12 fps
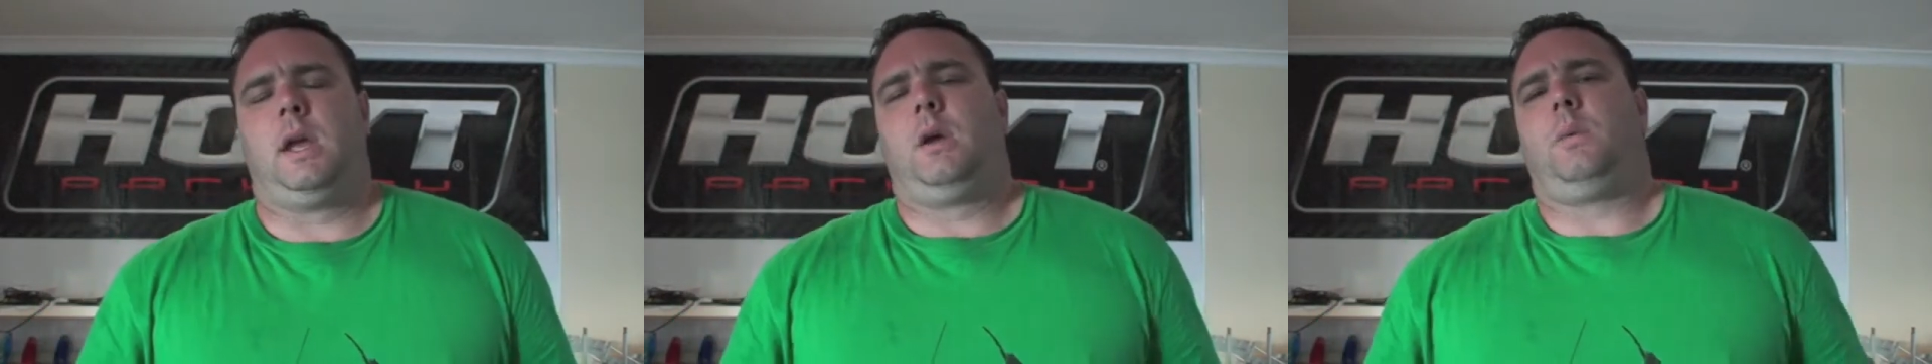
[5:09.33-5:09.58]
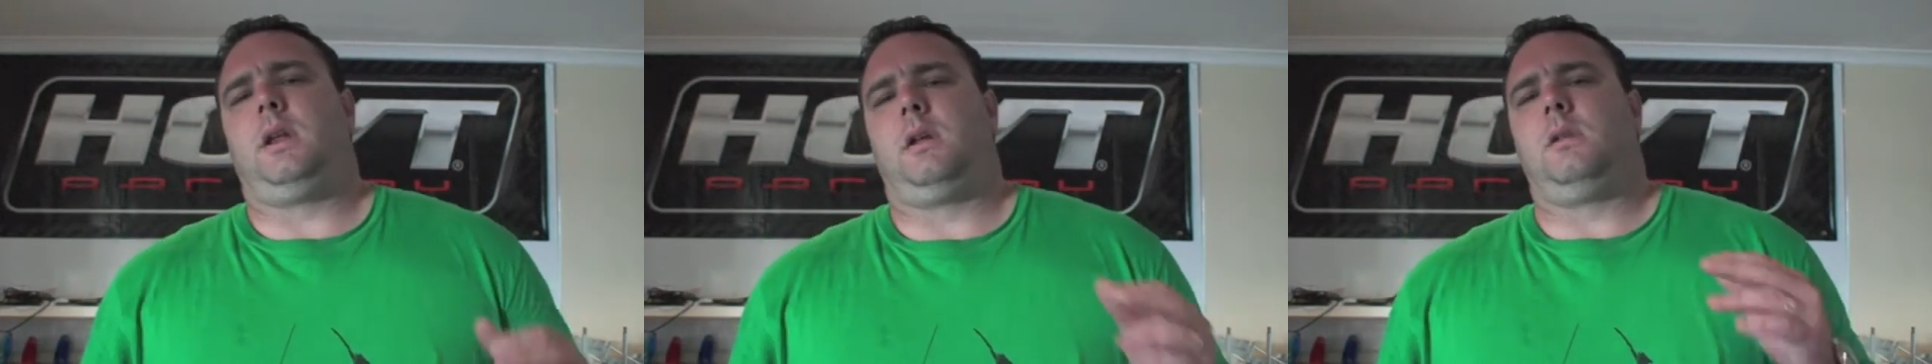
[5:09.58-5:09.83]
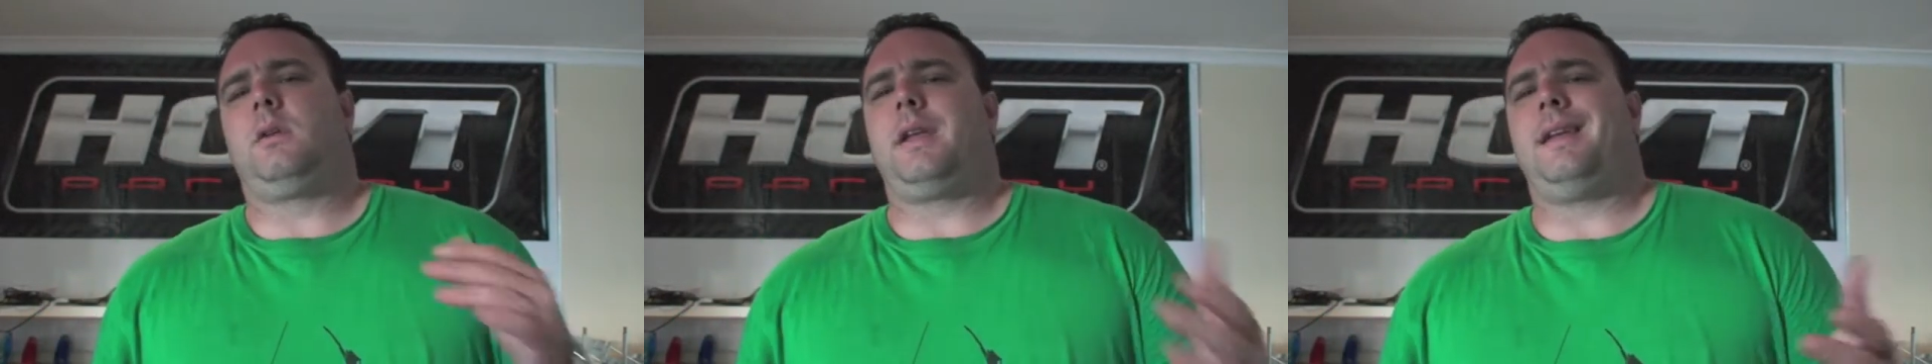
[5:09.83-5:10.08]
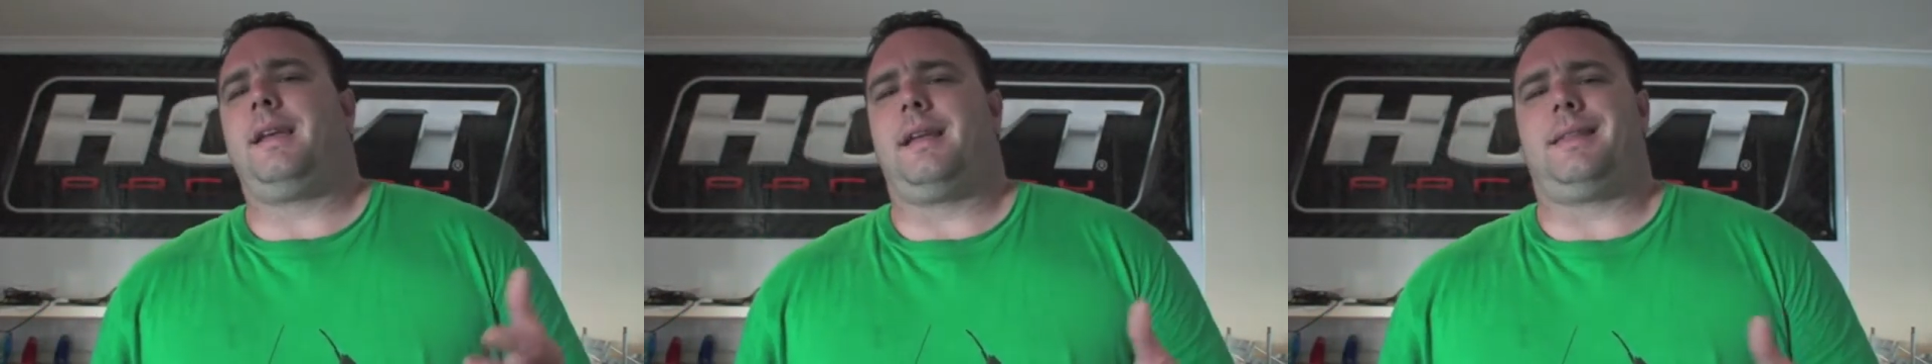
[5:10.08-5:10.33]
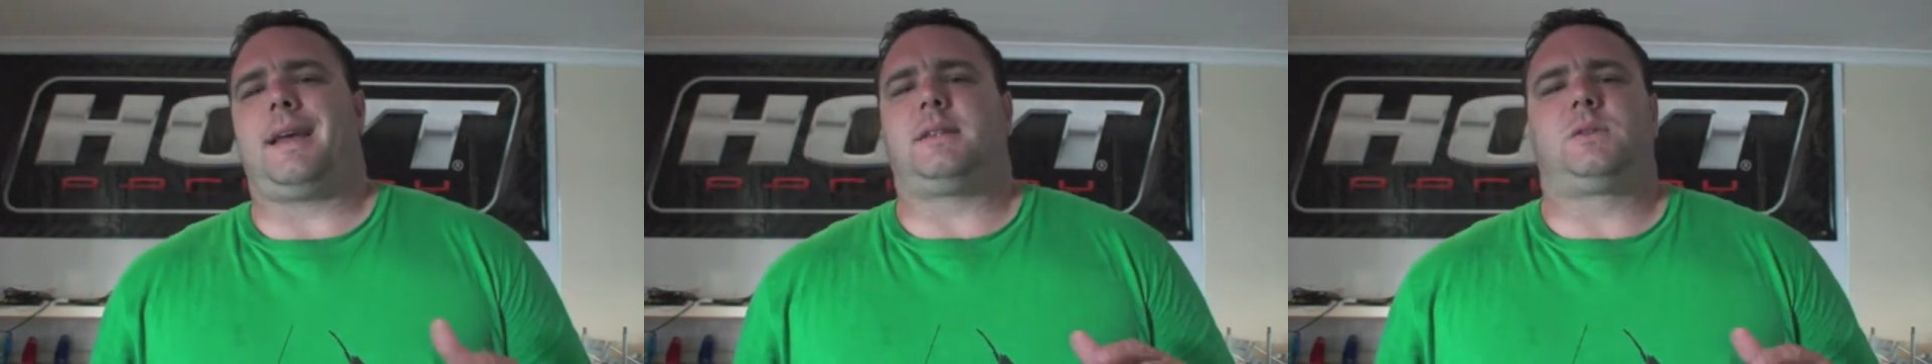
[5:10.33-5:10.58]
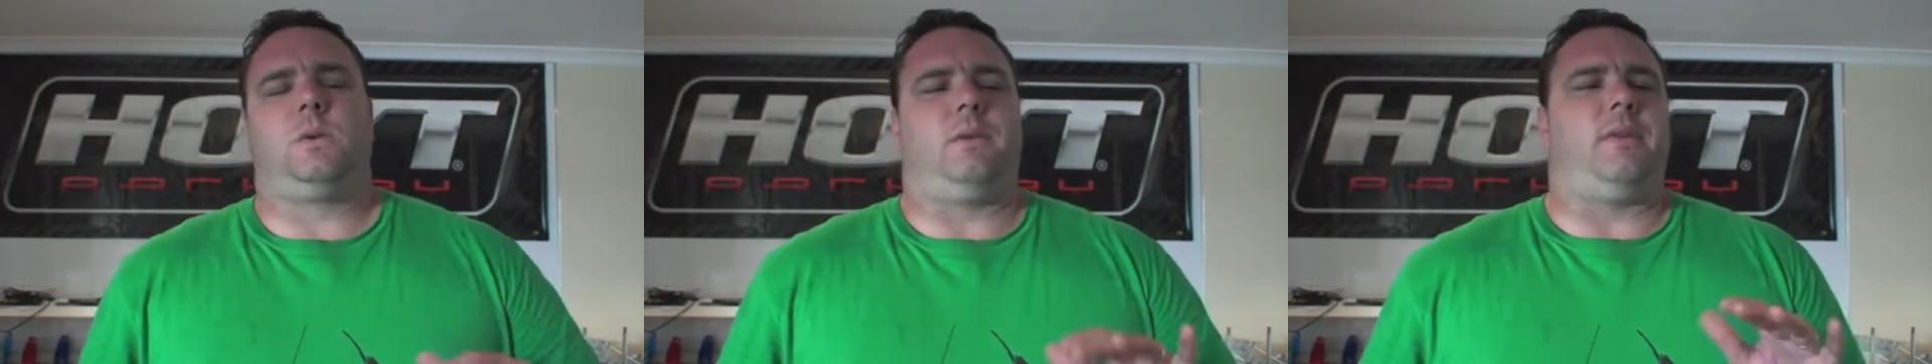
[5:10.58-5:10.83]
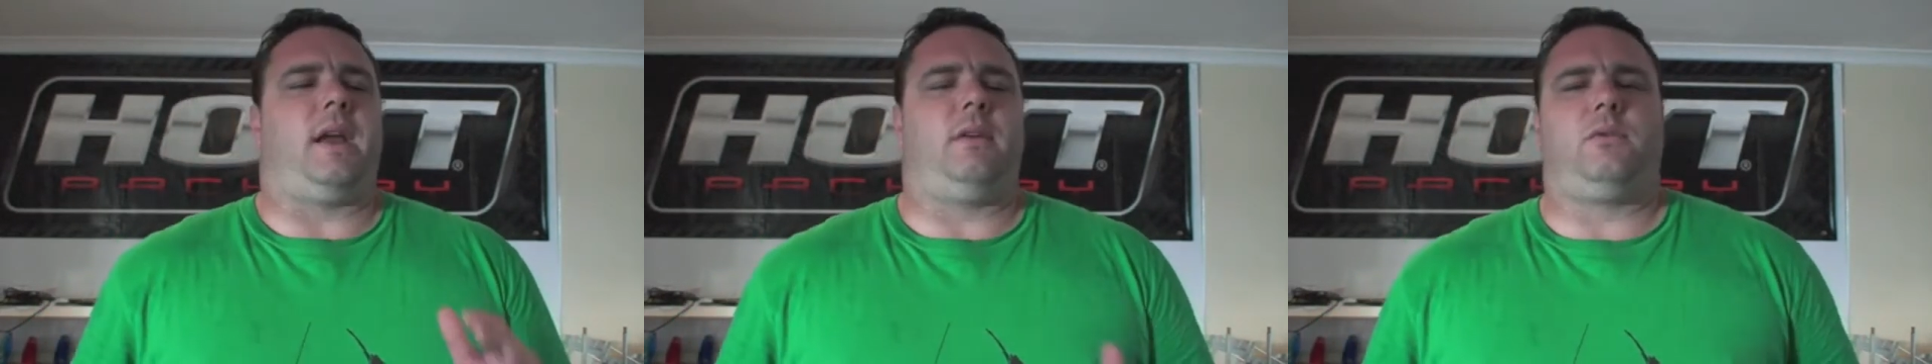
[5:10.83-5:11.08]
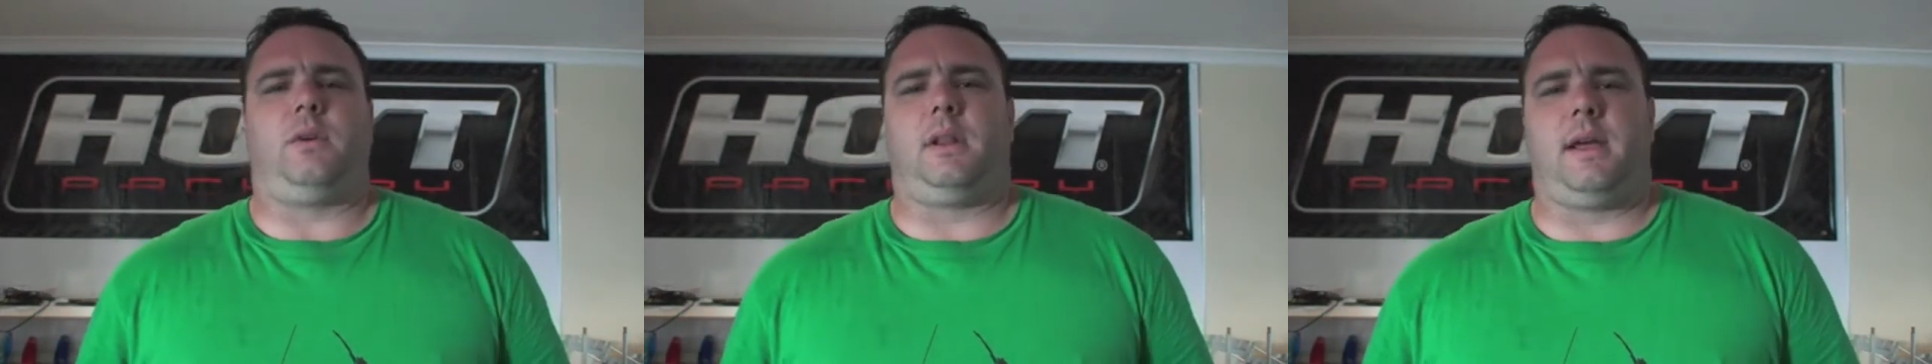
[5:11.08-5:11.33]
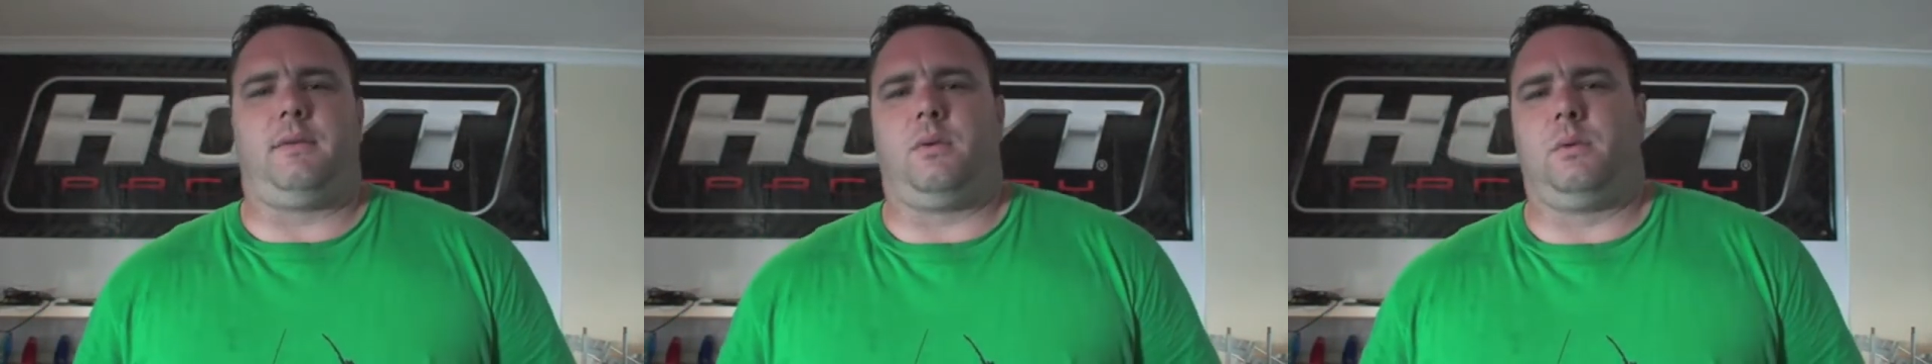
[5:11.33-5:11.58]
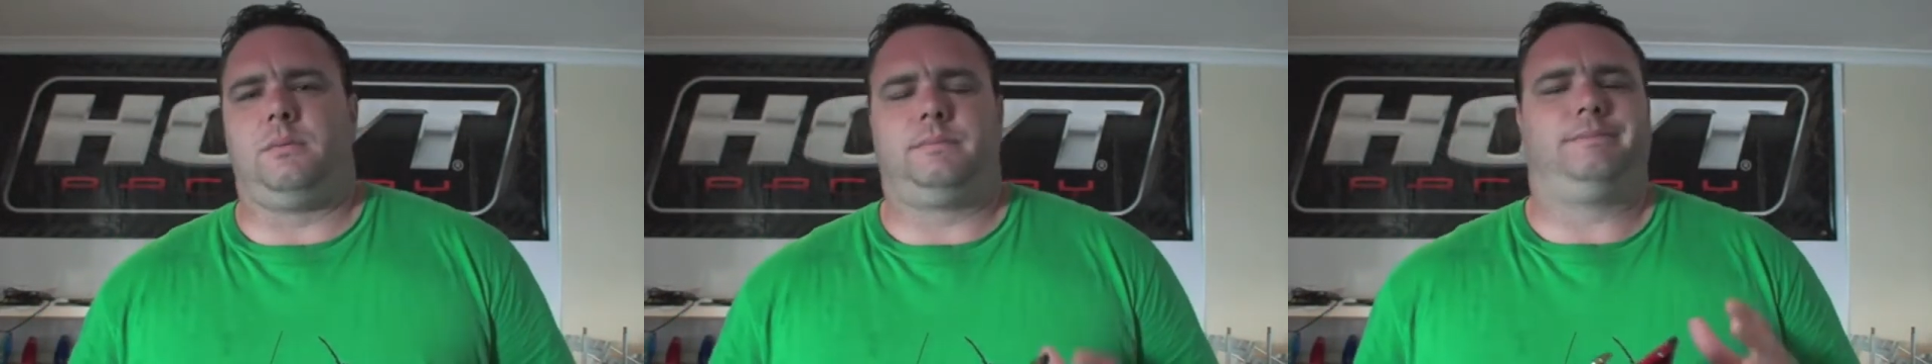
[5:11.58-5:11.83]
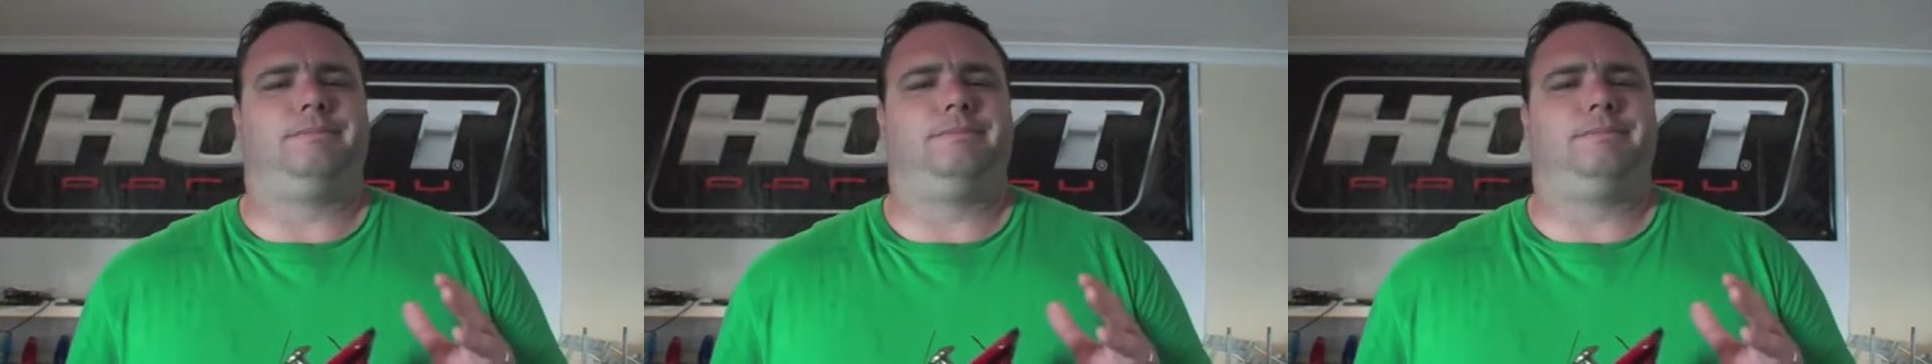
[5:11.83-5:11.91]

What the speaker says: when you're looking at that sort of entry level